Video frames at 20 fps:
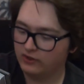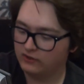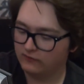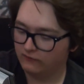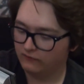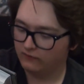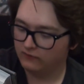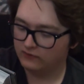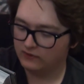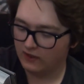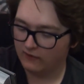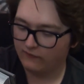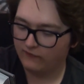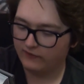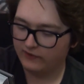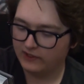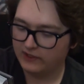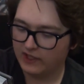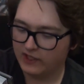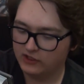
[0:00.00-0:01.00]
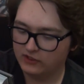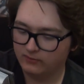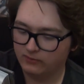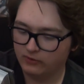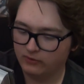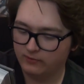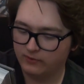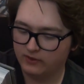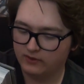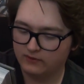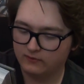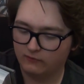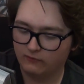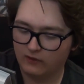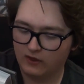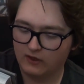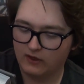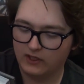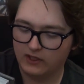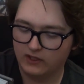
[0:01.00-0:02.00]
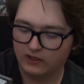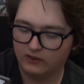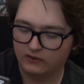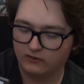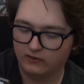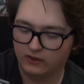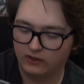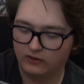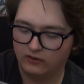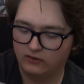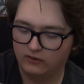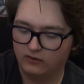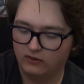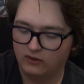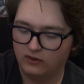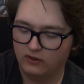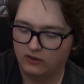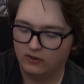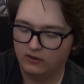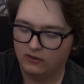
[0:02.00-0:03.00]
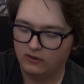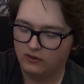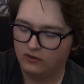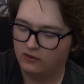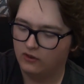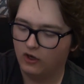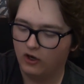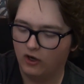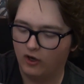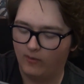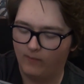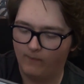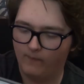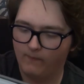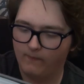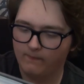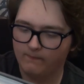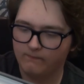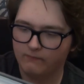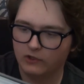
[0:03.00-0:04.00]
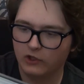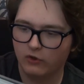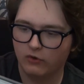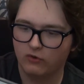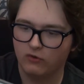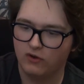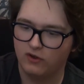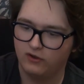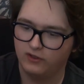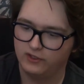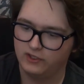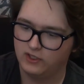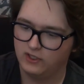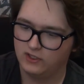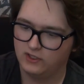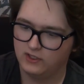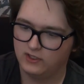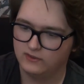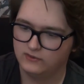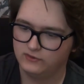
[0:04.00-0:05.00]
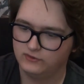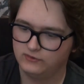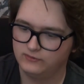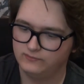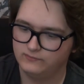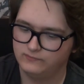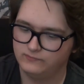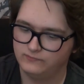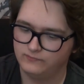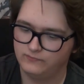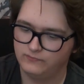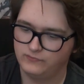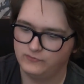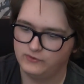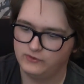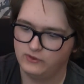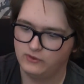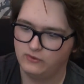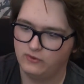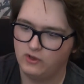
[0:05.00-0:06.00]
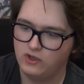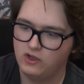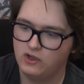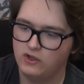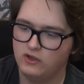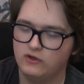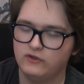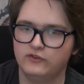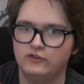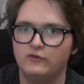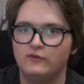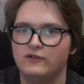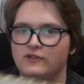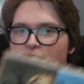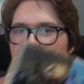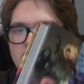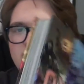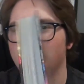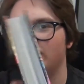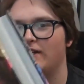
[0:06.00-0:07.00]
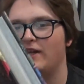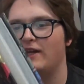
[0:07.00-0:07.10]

It's definitely legible, but it's very, like, low quality, I guess. So there's the Original Sin